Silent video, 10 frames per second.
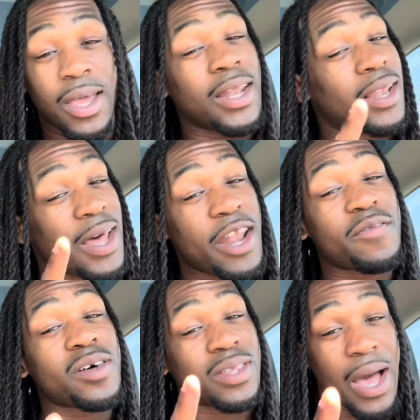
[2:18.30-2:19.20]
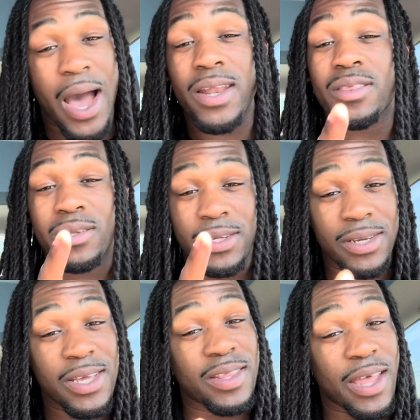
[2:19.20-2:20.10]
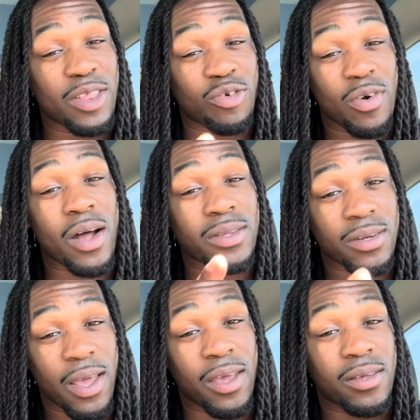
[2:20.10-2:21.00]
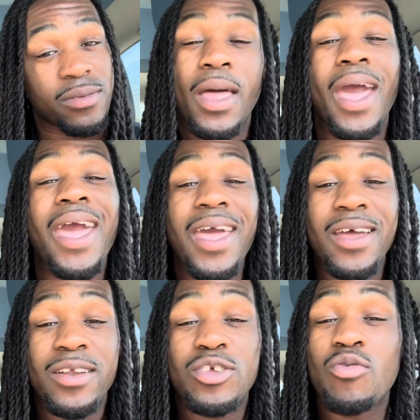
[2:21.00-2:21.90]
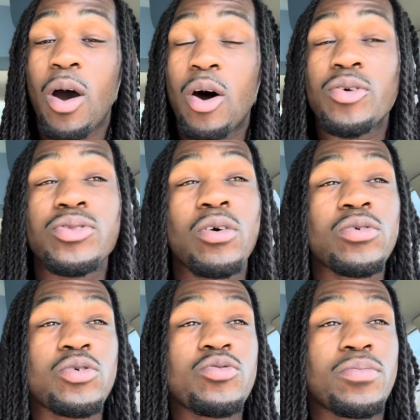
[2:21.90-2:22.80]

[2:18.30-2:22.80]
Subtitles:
And a lot of us honestly need that throughout the day. And you also use